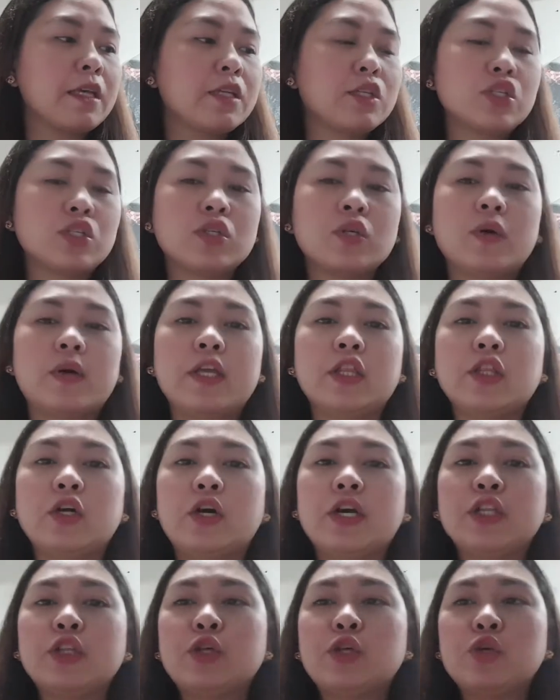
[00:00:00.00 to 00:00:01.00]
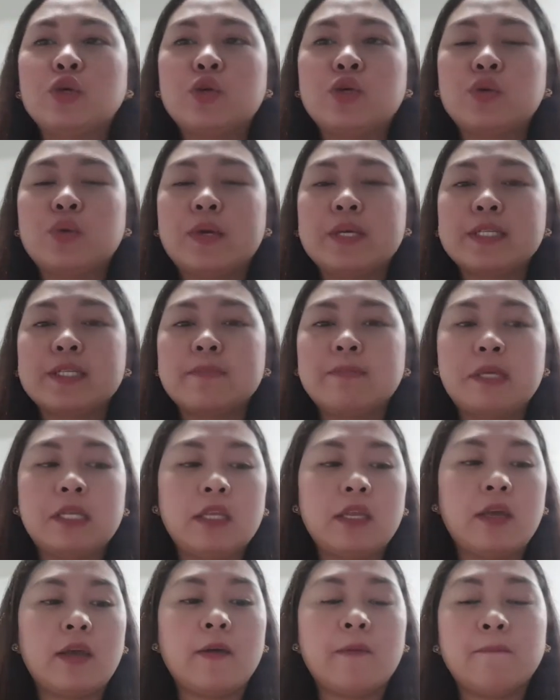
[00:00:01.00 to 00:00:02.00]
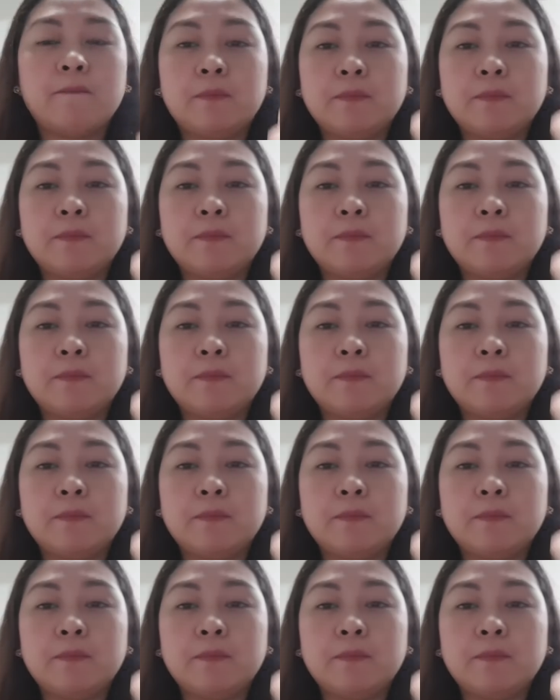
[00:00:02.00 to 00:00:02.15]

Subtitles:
So, ito yung USB niya.